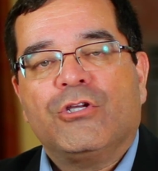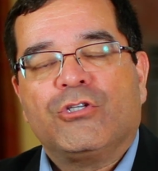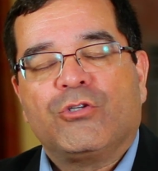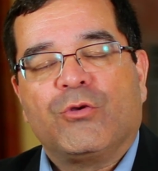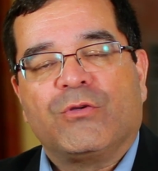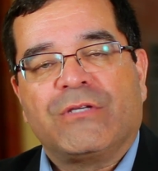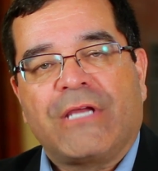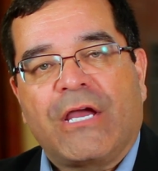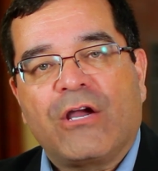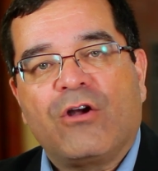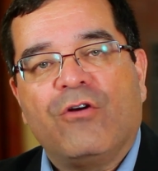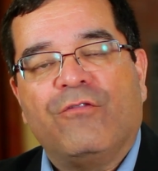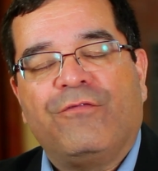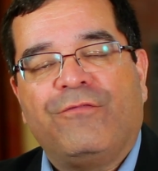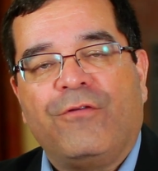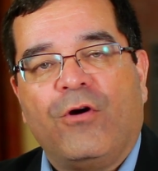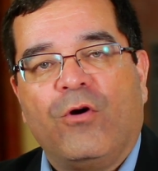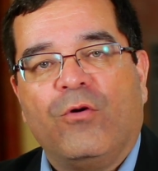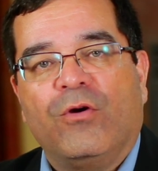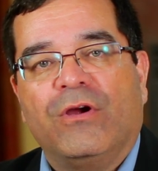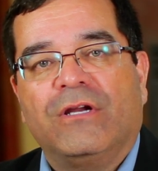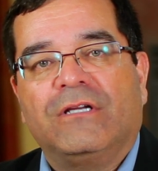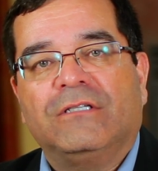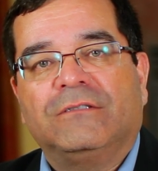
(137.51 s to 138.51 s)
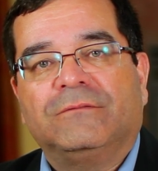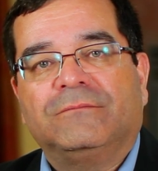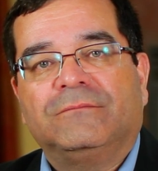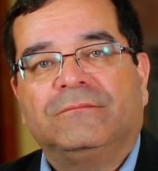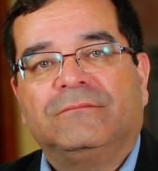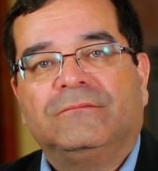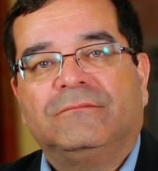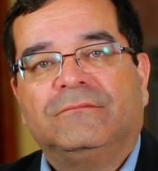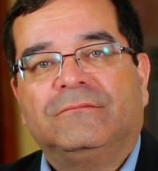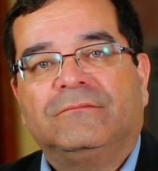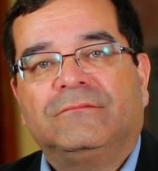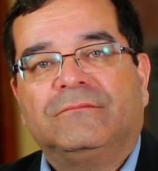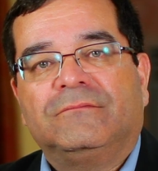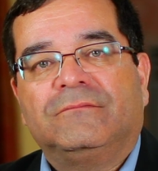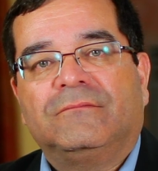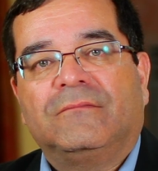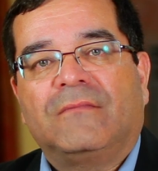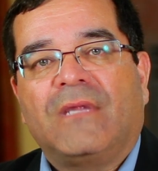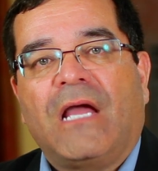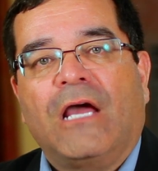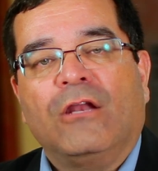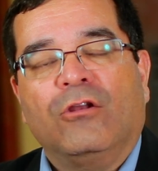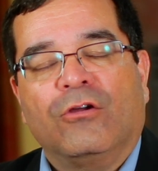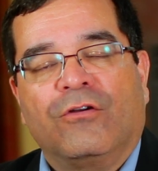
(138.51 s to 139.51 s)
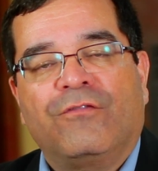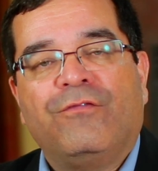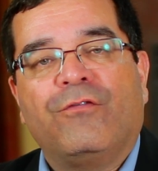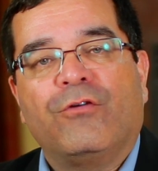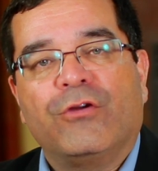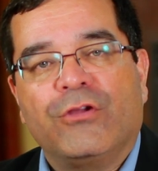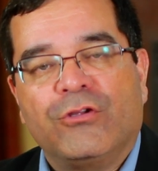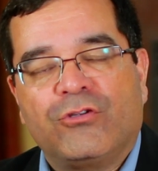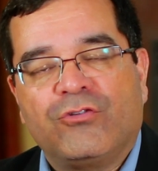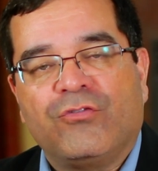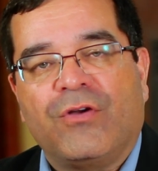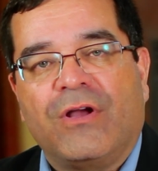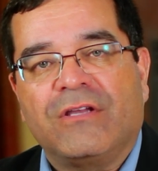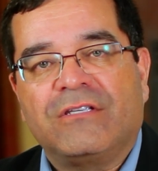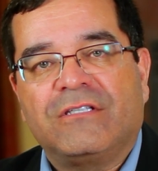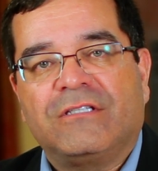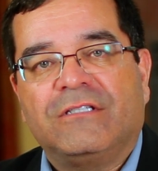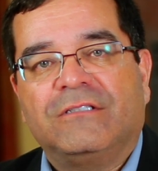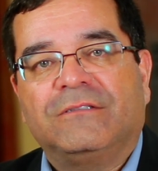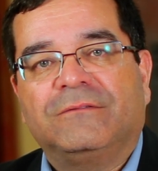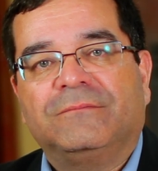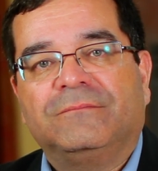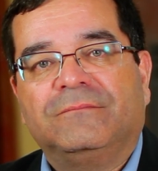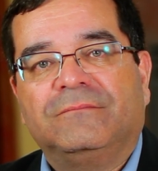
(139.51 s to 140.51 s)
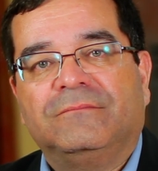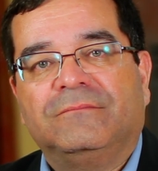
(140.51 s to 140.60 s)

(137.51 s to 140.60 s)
So as I go forward, I look for your trust.